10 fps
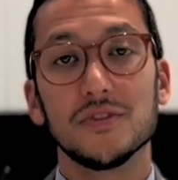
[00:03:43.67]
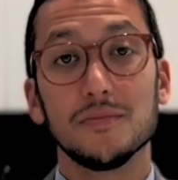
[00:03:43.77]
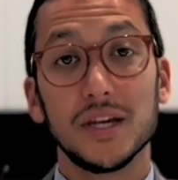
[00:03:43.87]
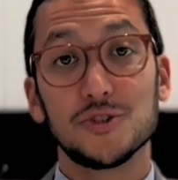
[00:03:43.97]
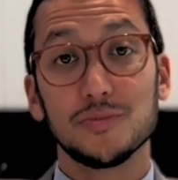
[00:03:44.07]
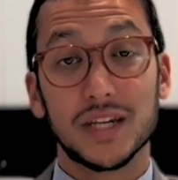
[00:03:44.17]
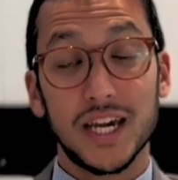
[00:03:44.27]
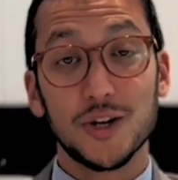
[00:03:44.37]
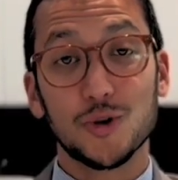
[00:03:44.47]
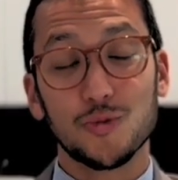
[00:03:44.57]
the major
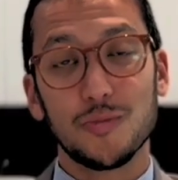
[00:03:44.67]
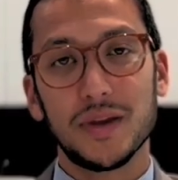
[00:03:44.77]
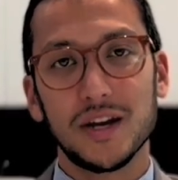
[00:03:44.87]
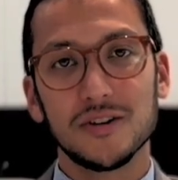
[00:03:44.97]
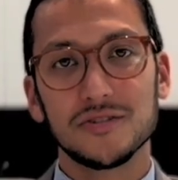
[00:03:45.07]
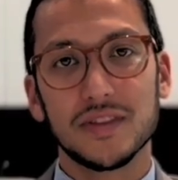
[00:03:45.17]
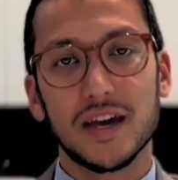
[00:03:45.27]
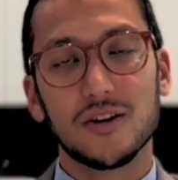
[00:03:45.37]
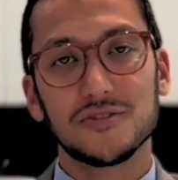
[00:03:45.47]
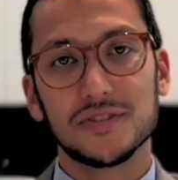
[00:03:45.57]
mechanical repairs that
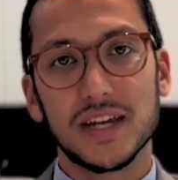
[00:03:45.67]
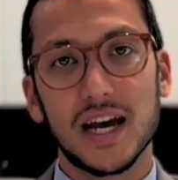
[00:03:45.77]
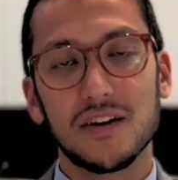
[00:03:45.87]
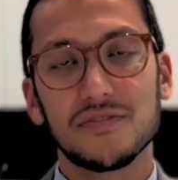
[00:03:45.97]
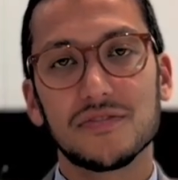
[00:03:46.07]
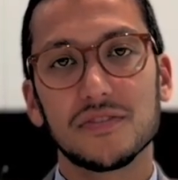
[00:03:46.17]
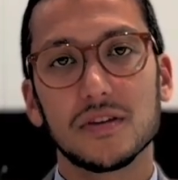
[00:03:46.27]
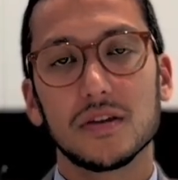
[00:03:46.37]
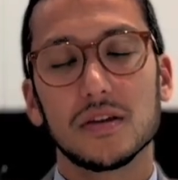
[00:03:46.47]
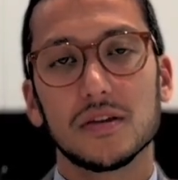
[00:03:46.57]
our staff
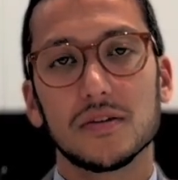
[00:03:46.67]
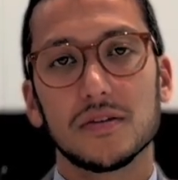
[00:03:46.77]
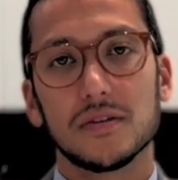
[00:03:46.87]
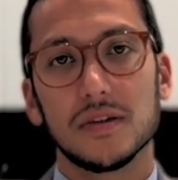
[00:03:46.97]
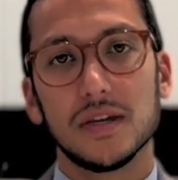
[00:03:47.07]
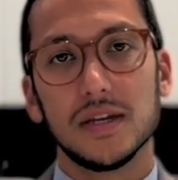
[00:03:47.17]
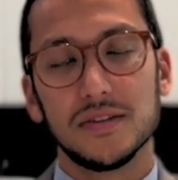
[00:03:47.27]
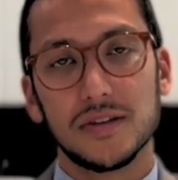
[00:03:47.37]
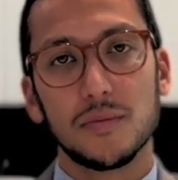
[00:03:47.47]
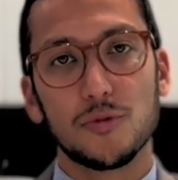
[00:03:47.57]

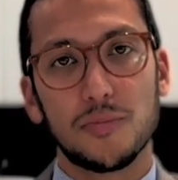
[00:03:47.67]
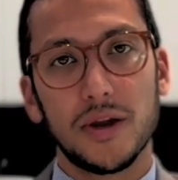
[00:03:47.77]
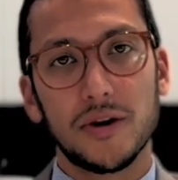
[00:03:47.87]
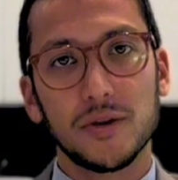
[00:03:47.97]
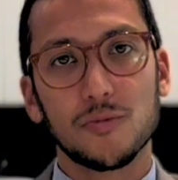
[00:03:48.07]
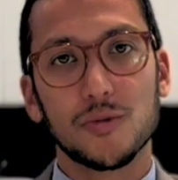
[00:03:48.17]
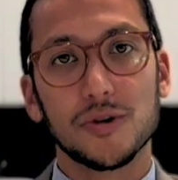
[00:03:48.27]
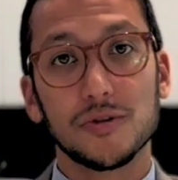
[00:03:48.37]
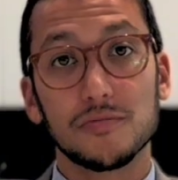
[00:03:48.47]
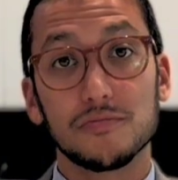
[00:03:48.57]
ended up repairing
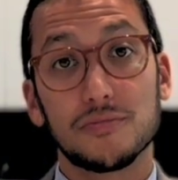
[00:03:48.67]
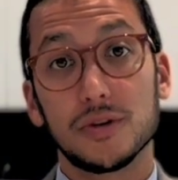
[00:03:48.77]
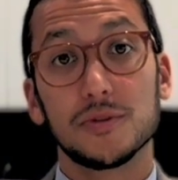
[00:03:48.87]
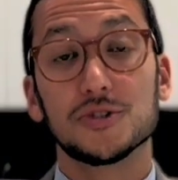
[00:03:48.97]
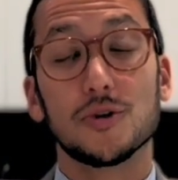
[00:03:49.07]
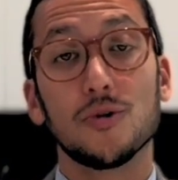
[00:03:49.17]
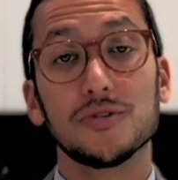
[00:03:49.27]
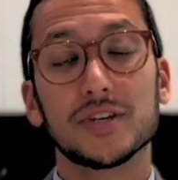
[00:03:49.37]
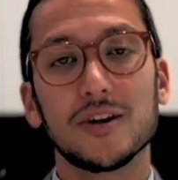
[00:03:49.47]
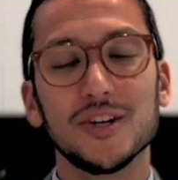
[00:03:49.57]
were pretty much a whole
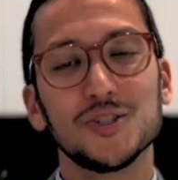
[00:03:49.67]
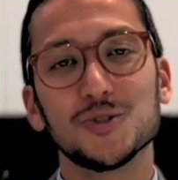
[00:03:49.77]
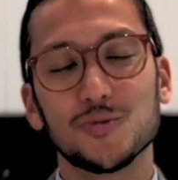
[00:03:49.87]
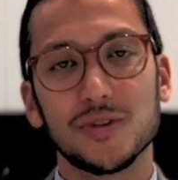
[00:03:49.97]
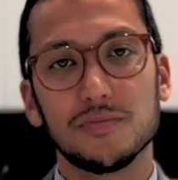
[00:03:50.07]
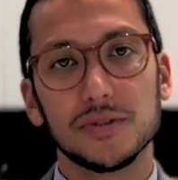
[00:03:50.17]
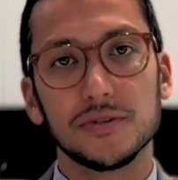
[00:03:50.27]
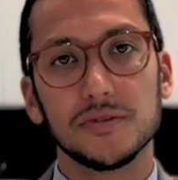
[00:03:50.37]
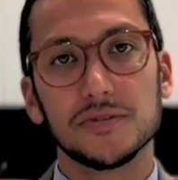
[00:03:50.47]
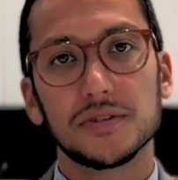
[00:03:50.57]
entire engine
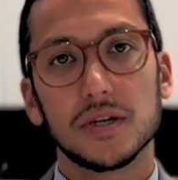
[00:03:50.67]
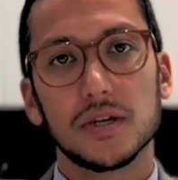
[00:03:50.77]
rebuild.